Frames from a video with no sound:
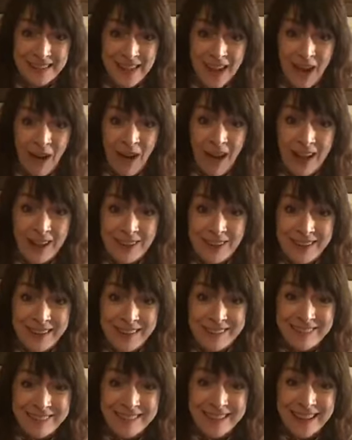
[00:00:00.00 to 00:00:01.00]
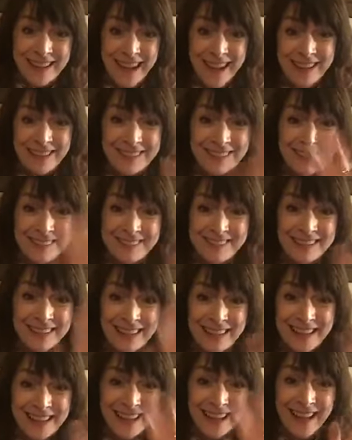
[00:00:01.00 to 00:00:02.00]
Oh, hello, Christian. Hi,
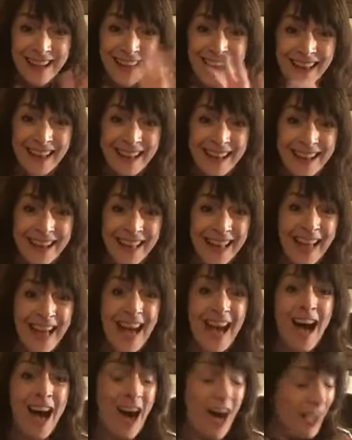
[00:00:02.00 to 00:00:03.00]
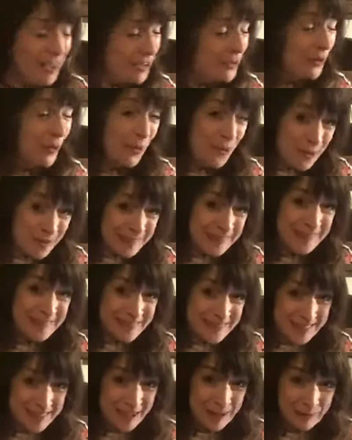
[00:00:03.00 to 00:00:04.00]
Christian. Hi. Are you all
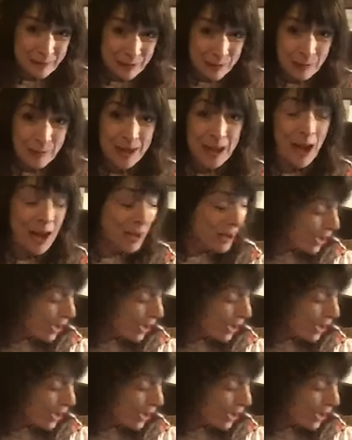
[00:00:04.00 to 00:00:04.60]
sitting comfortably, and